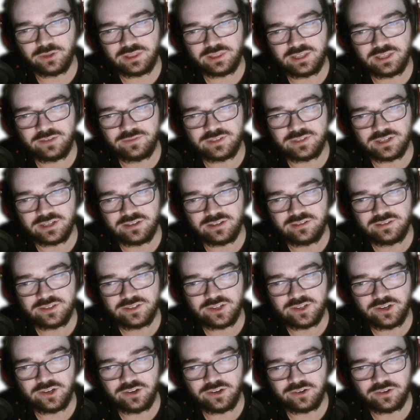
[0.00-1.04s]
they've done to
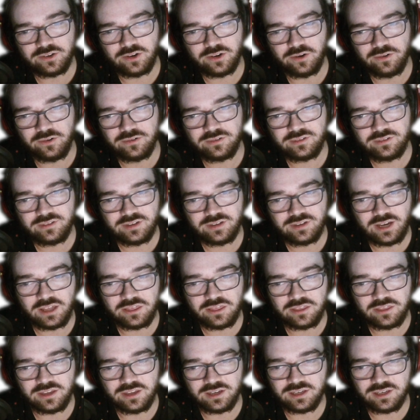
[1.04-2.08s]
her coat, I
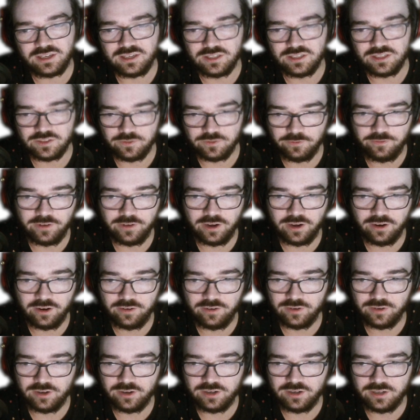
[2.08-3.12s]
think, is very,
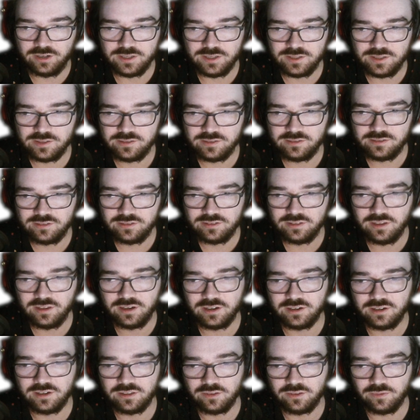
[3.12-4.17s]
very nice.
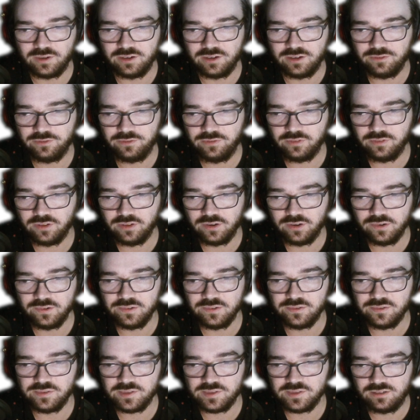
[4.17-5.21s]
The way it
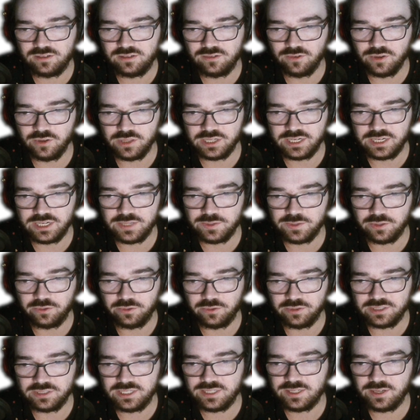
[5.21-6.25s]
flows, all the nice little
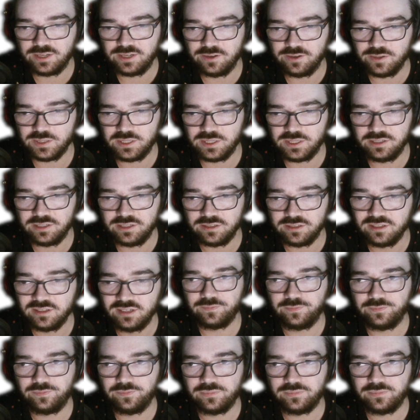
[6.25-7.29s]
details here.
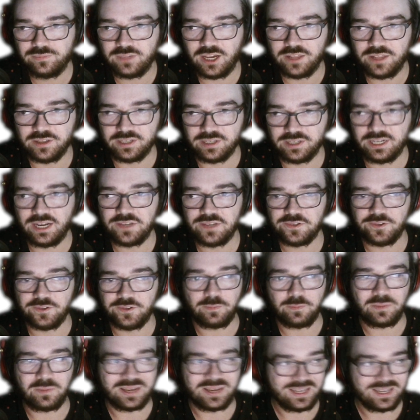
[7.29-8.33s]
I think it has all the
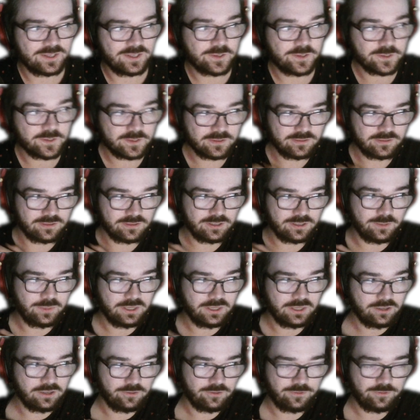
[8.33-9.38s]
pieces to be a
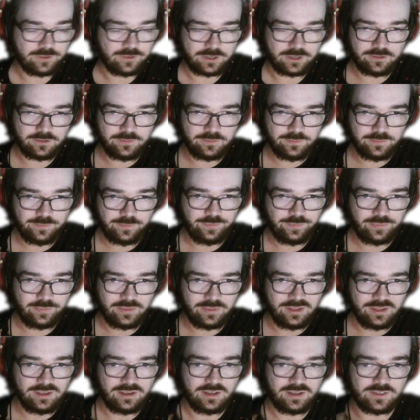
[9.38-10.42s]
good figure.
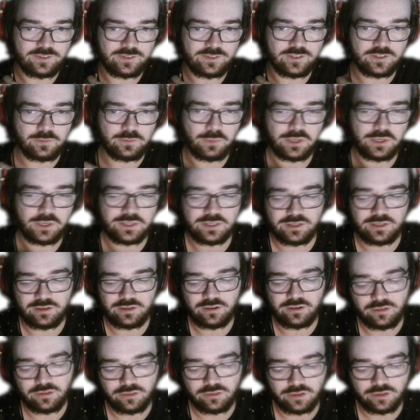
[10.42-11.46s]
It's just missing a
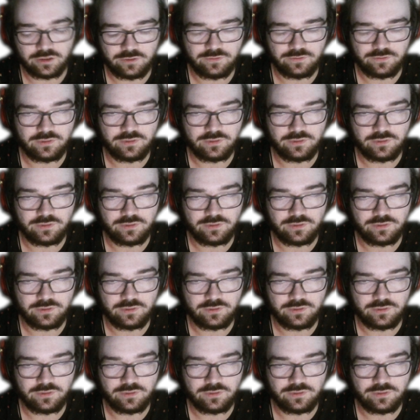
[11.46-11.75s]
lot of the